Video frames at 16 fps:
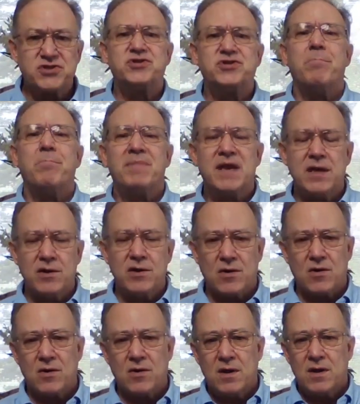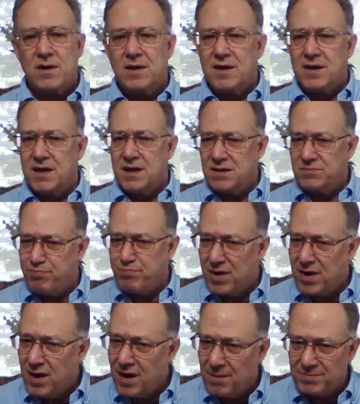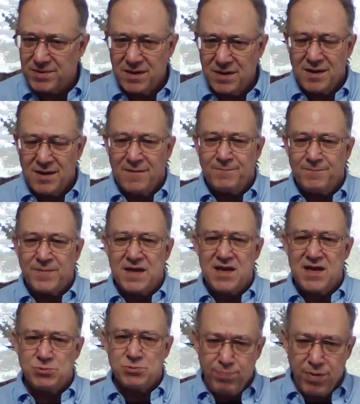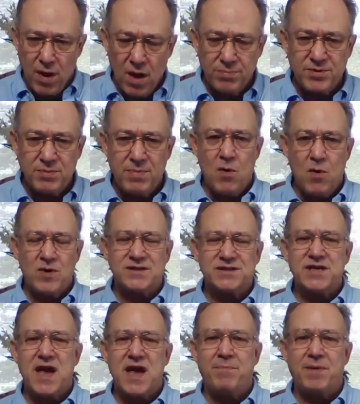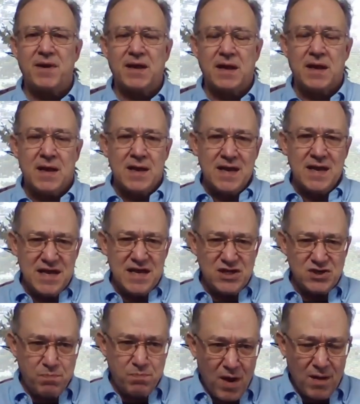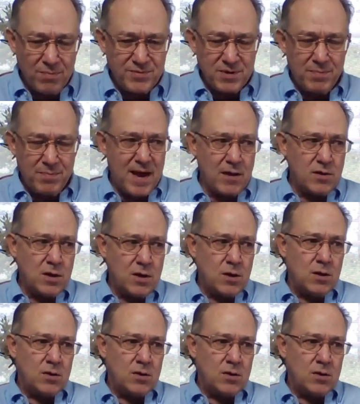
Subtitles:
demeanor. He pumped. He's pumped about what's happening. He's pumped about